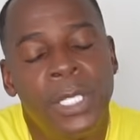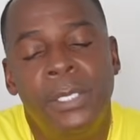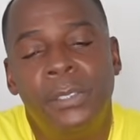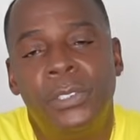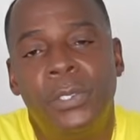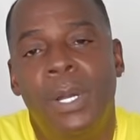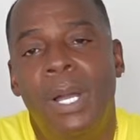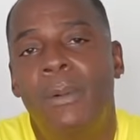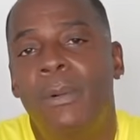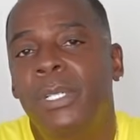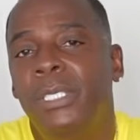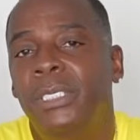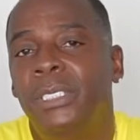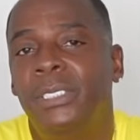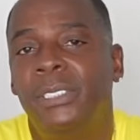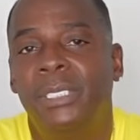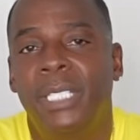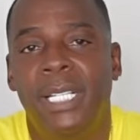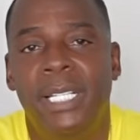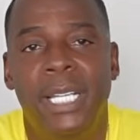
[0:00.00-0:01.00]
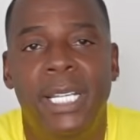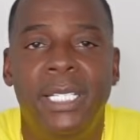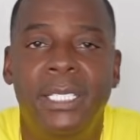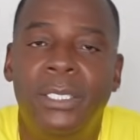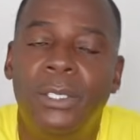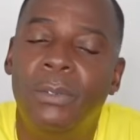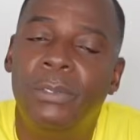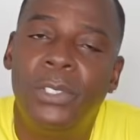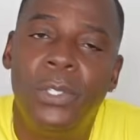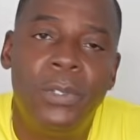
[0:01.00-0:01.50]
So I want to just say that
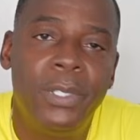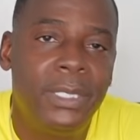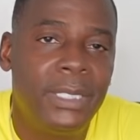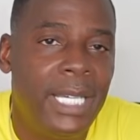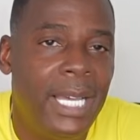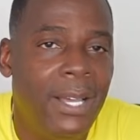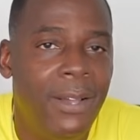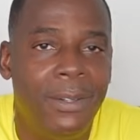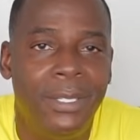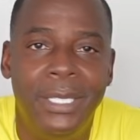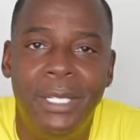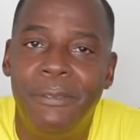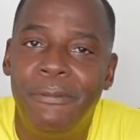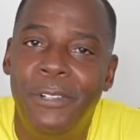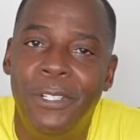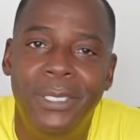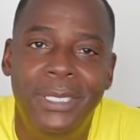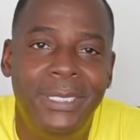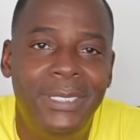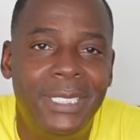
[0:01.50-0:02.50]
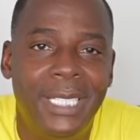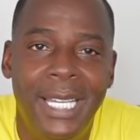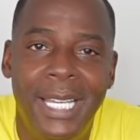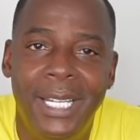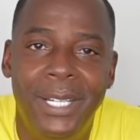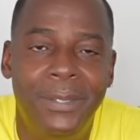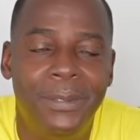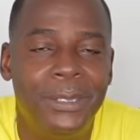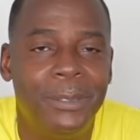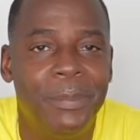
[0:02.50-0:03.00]
don't throw the towel in for these
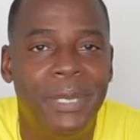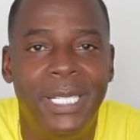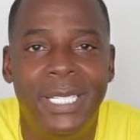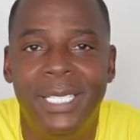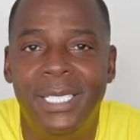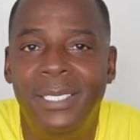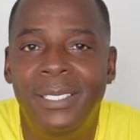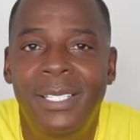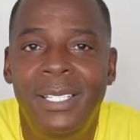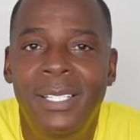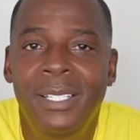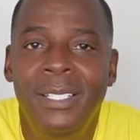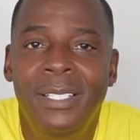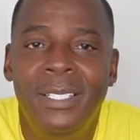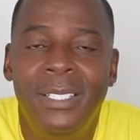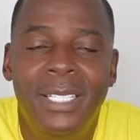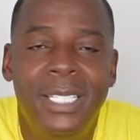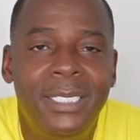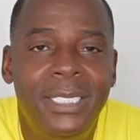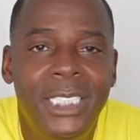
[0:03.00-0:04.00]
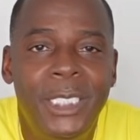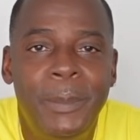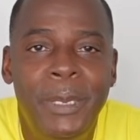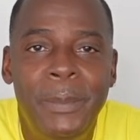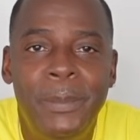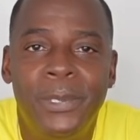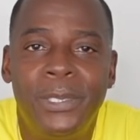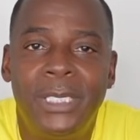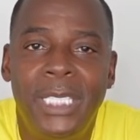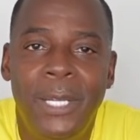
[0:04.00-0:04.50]
clowns, man. Let these
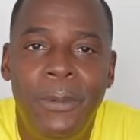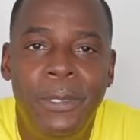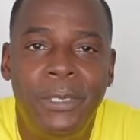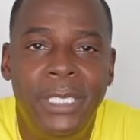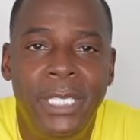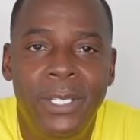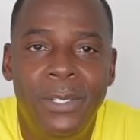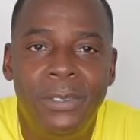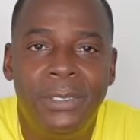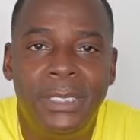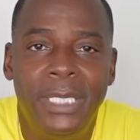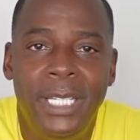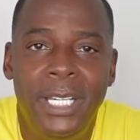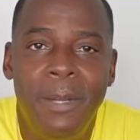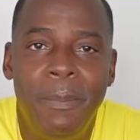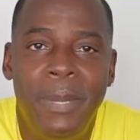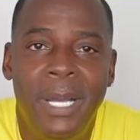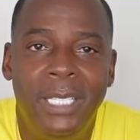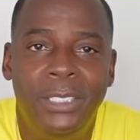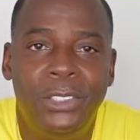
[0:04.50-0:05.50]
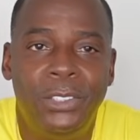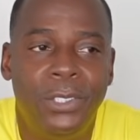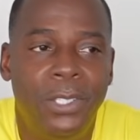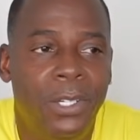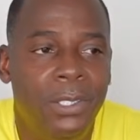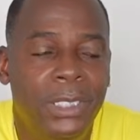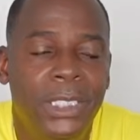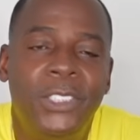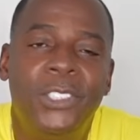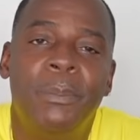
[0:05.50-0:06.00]
people say what they're going to say about
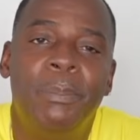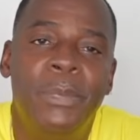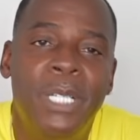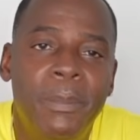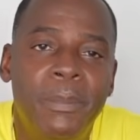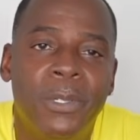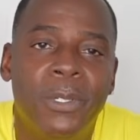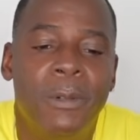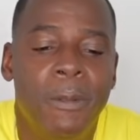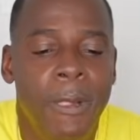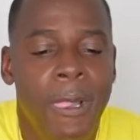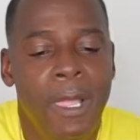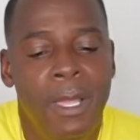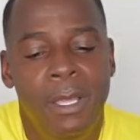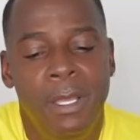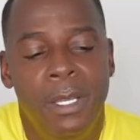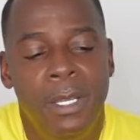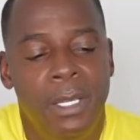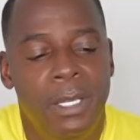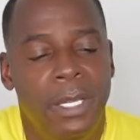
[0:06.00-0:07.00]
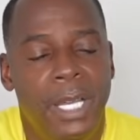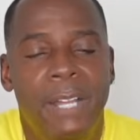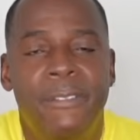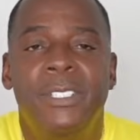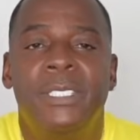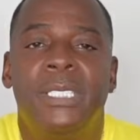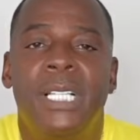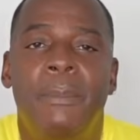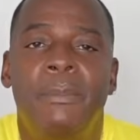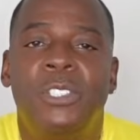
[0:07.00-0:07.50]
y'all. Just remember,
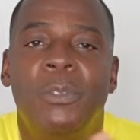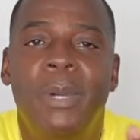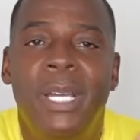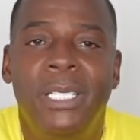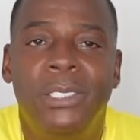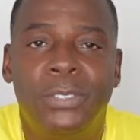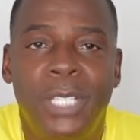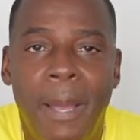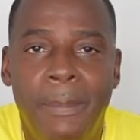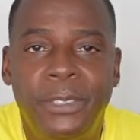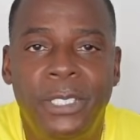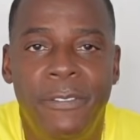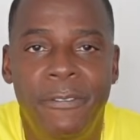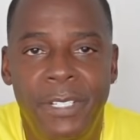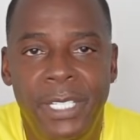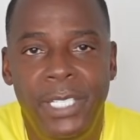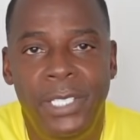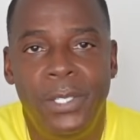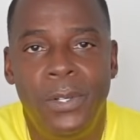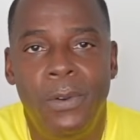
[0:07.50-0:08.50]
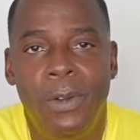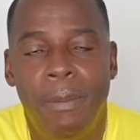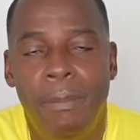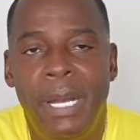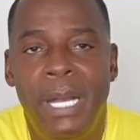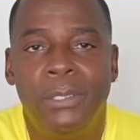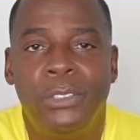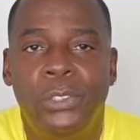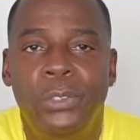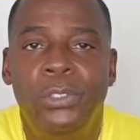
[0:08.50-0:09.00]
every time somebody drops a video
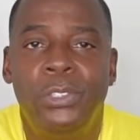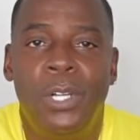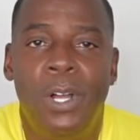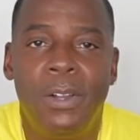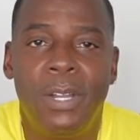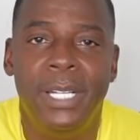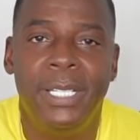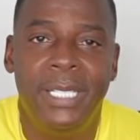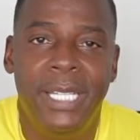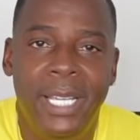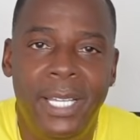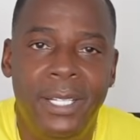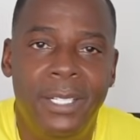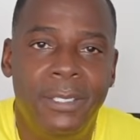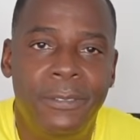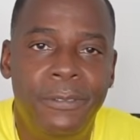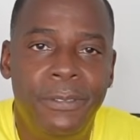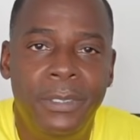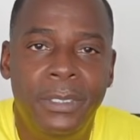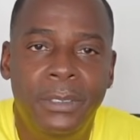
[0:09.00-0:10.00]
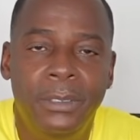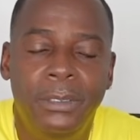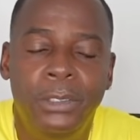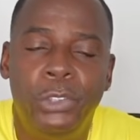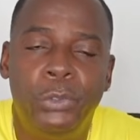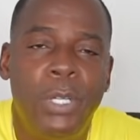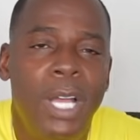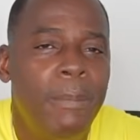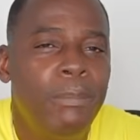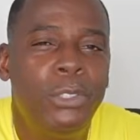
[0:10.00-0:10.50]
about you talking negative,
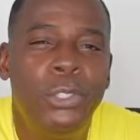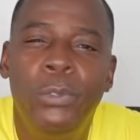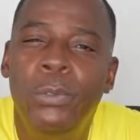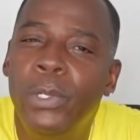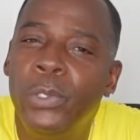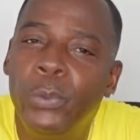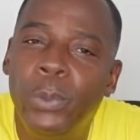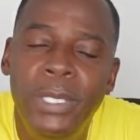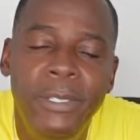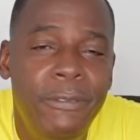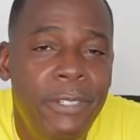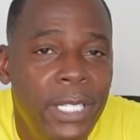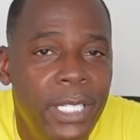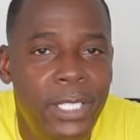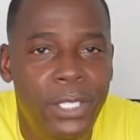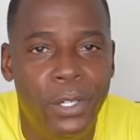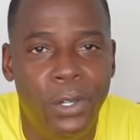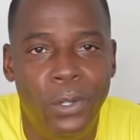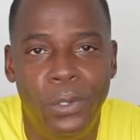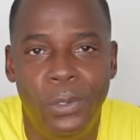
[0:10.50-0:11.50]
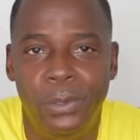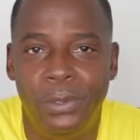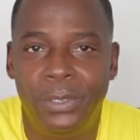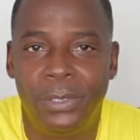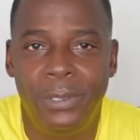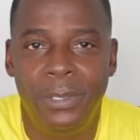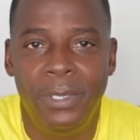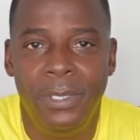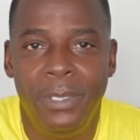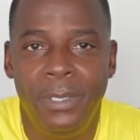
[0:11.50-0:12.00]
drop two or three
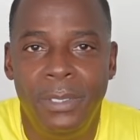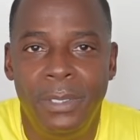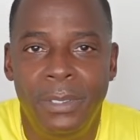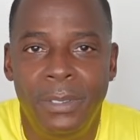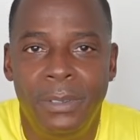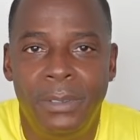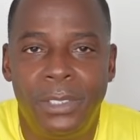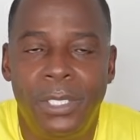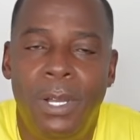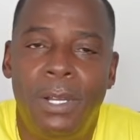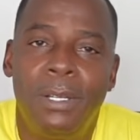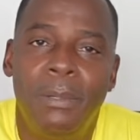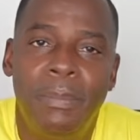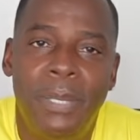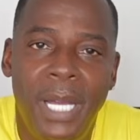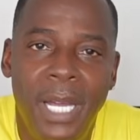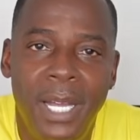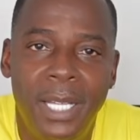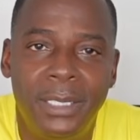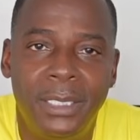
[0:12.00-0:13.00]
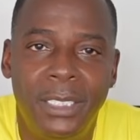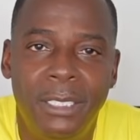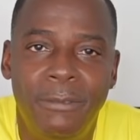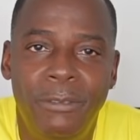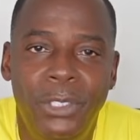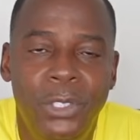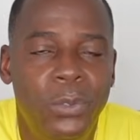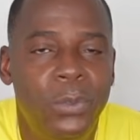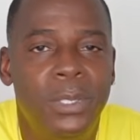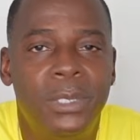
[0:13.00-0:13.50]
videos talking
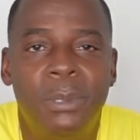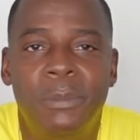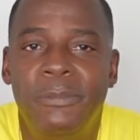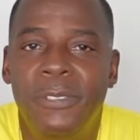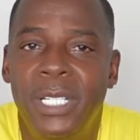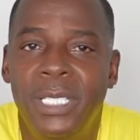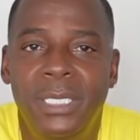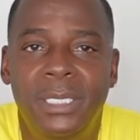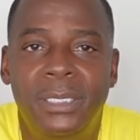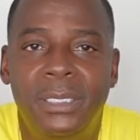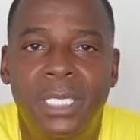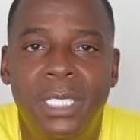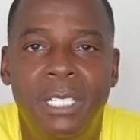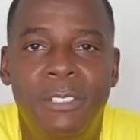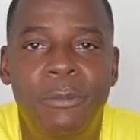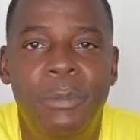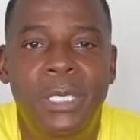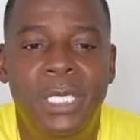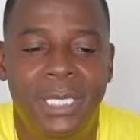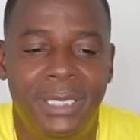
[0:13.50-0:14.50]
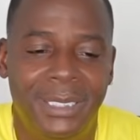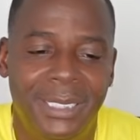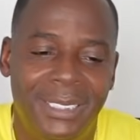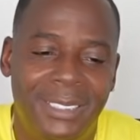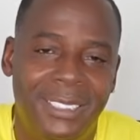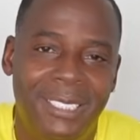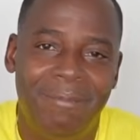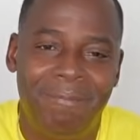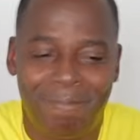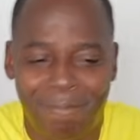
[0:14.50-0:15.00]
positive, doing some funny stuff because
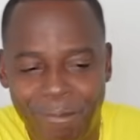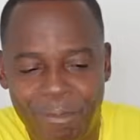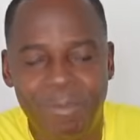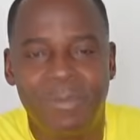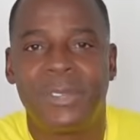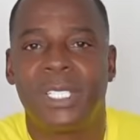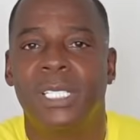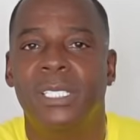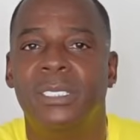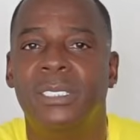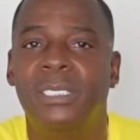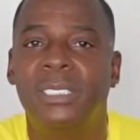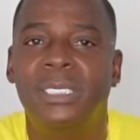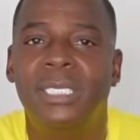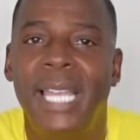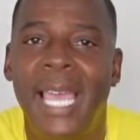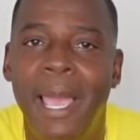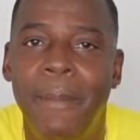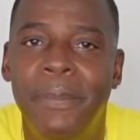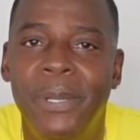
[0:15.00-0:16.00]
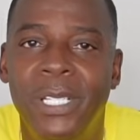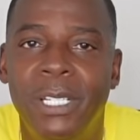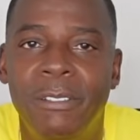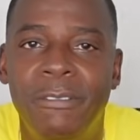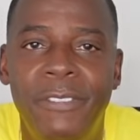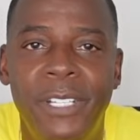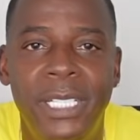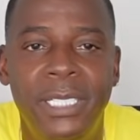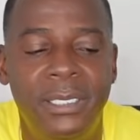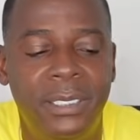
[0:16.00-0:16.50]
it's a slap in the
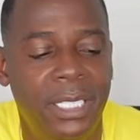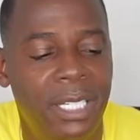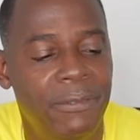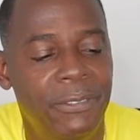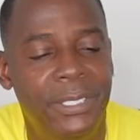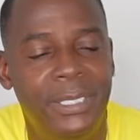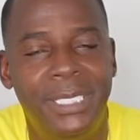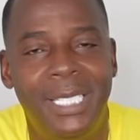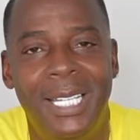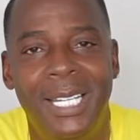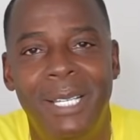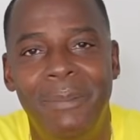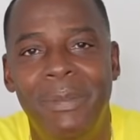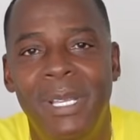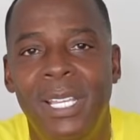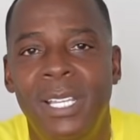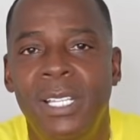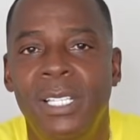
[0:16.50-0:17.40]
face every time.